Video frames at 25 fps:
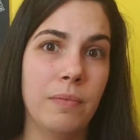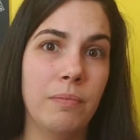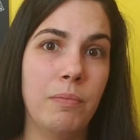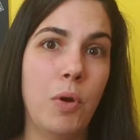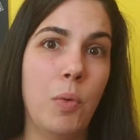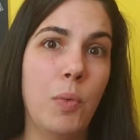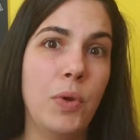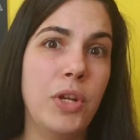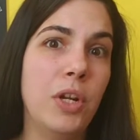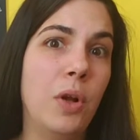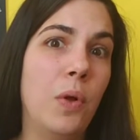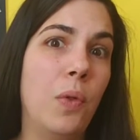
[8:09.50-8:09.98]

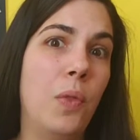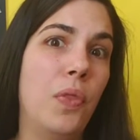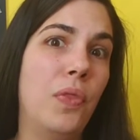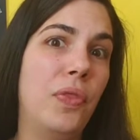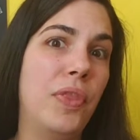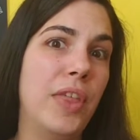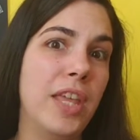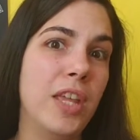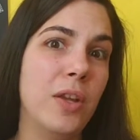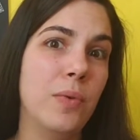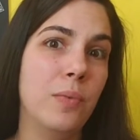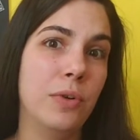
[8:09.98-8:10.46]
But we don't
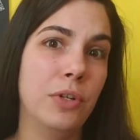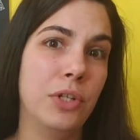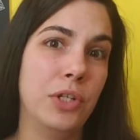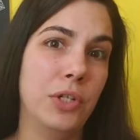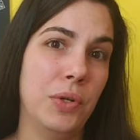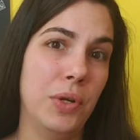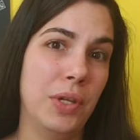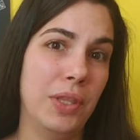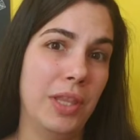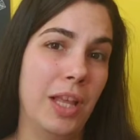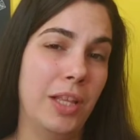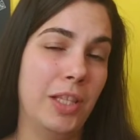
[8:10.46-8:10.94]
think we're
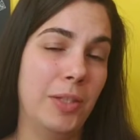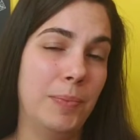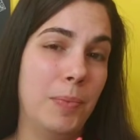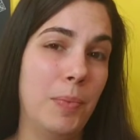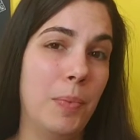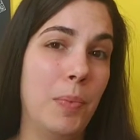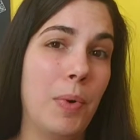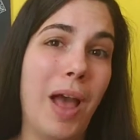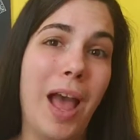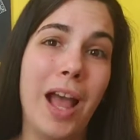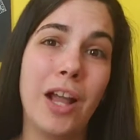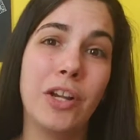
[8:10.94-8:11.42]
doing that.
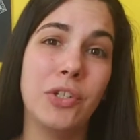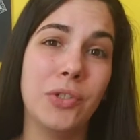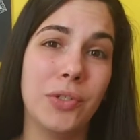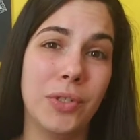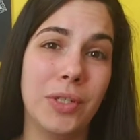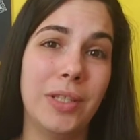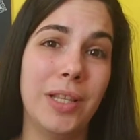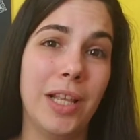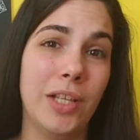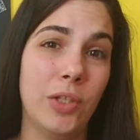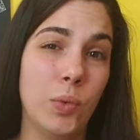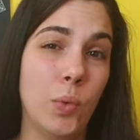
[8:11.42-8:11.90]

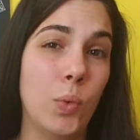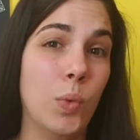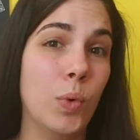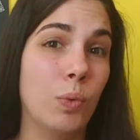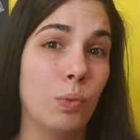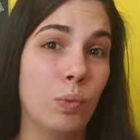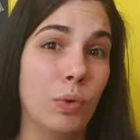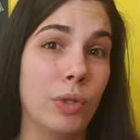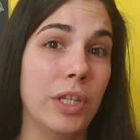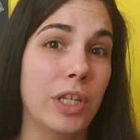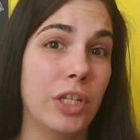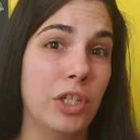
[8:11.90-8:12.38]
Actually, that's what we're
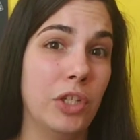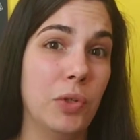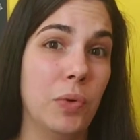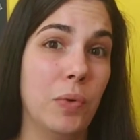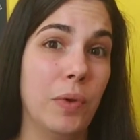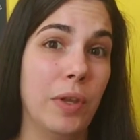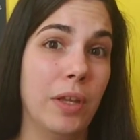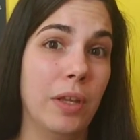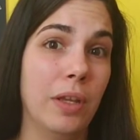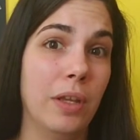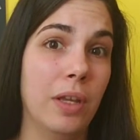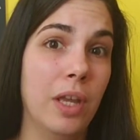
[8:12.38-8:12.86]
really
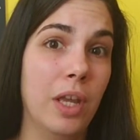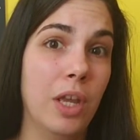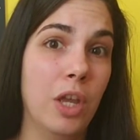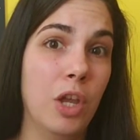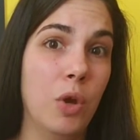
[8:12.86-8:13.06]
doing.